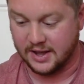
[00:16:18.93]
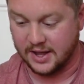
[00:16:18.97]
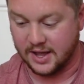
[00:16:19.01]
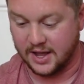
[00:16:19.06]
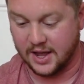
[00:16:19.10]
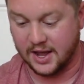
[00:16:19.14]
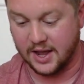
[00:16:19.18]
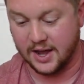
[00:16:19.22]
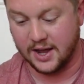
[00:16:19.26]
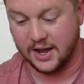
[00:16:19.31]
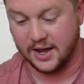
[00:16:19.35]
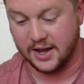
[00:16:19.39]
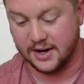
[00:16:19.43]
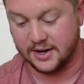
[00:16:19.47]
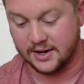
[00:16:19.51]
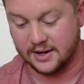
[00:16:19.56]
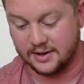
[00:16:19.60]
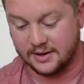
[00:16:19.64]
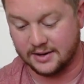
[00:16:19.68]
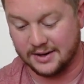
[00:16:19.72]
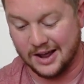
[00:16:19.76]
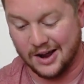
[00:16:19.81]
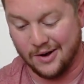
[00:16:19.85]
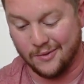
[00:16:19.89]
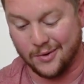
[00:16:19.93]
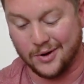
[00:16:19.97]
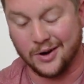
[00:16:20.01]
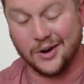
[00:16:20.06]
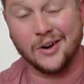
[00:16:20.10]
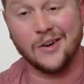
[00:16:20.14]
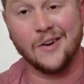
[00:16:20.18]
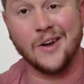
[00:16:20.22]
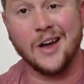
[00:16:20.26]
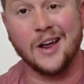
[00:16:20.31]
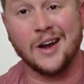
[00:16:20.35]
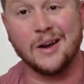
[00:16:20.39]
And now we're going
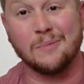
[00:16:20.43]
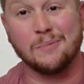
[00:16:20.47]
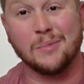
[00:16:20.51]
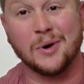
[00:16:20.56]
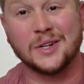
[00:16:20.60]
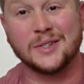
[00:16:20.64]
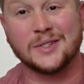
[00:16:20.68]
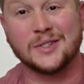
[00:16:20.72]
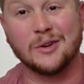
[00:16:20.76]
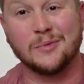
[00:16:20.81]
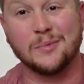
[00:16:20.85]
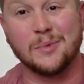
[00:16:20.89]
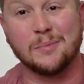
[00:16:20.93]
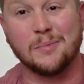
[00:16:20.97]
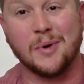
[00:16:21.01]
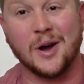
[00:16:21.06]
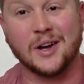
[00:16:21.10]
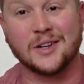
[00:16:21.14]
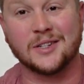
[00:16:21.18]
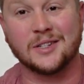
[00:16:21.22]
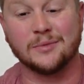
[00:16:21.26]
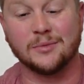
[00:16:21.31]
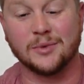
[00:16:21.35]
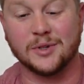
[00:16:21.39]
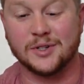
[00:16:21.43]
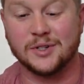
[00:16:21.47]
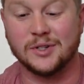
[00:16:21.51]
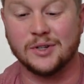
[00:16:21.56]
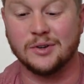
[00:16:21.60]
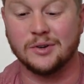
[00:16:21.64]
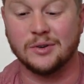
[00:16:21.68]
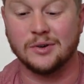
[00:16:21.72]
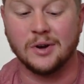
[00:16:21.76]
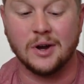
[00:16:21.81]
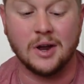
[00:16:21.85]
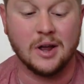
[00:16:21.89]
to go ahead and bust open box number
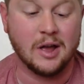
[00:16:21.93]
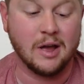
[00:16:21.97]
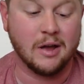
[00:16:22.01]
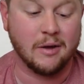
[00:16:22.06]
2.